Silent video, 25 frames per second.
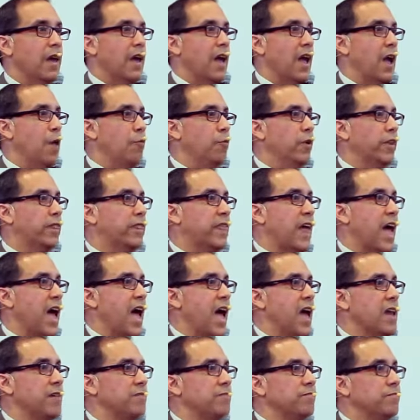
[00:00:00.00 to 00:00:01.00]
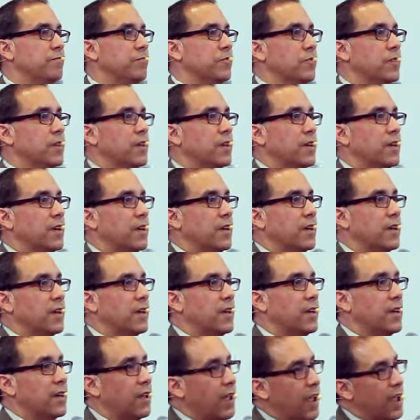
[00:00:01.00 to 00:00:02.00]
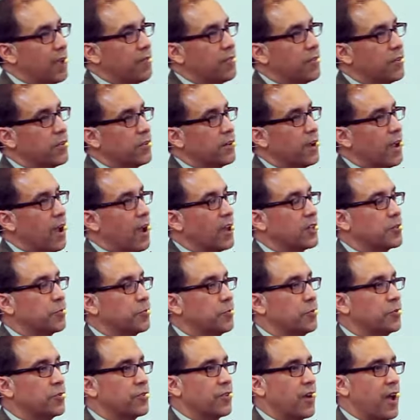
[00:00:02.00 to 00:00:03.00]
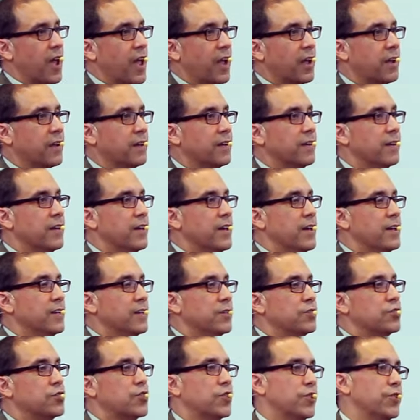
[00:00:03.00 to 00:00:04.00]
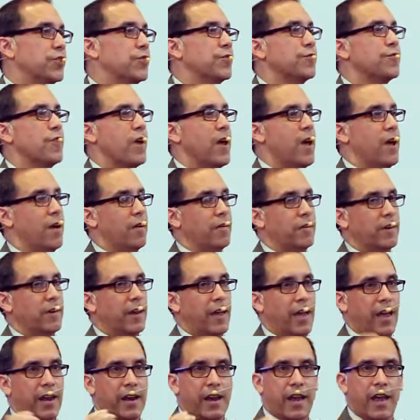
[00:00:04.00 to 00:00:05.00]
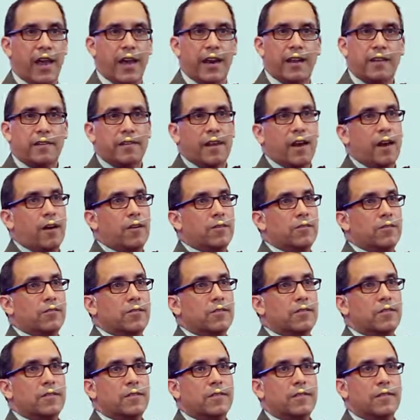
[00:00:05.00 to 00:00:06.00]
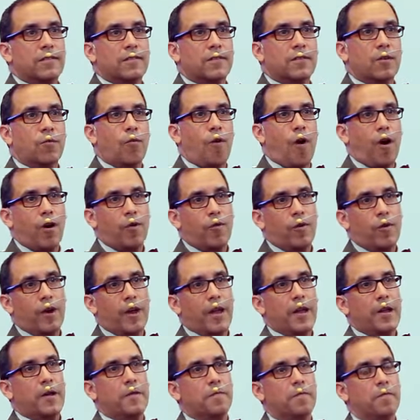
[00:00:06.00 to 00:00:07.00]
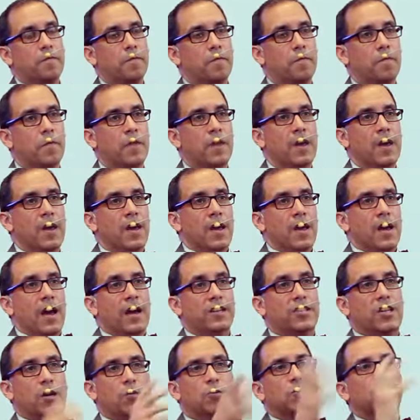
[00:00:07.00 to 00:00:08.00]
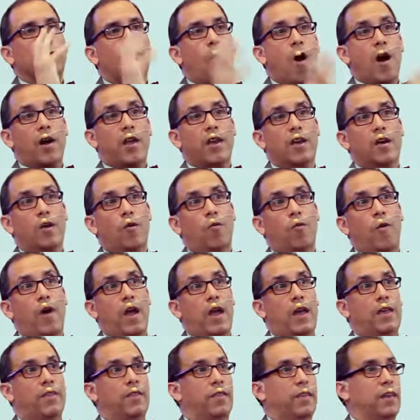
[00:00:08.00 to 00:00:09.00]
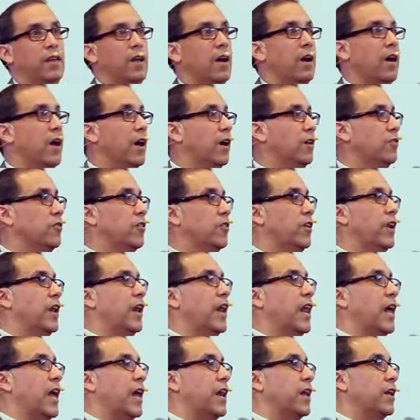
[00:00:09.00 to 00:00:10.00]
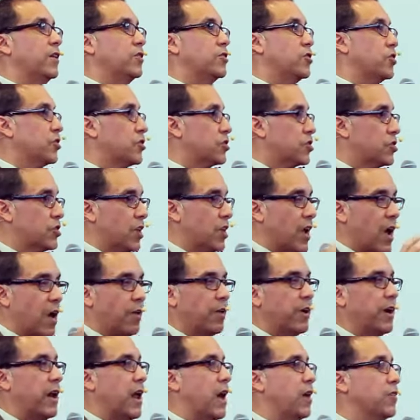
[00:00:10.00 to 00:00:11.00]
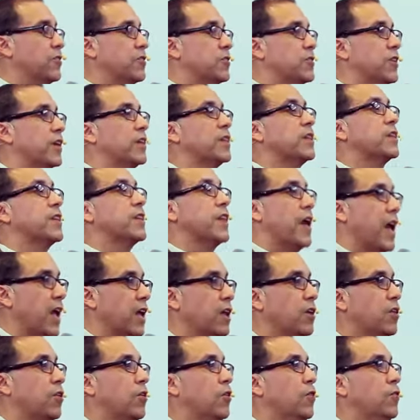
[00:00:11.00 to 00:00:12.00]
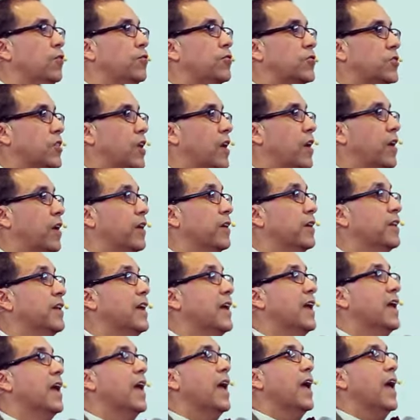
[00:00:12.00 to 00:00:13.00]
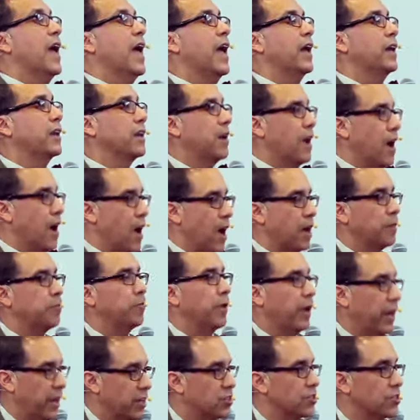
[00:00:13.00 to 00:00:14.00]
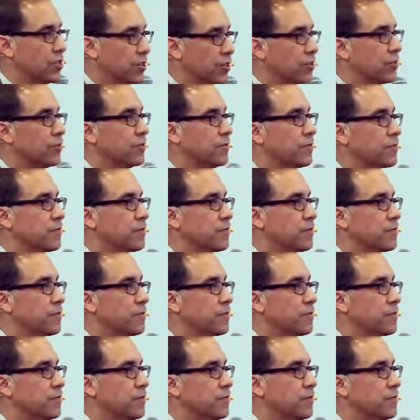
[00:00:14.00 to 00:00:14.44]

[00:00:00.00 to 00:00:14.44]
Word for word: And with that, he gave her the gospel track turned around and headed down the walkway. As he was walking away, the elderly lady just shouted out and said, Thank you, son, and God bless you.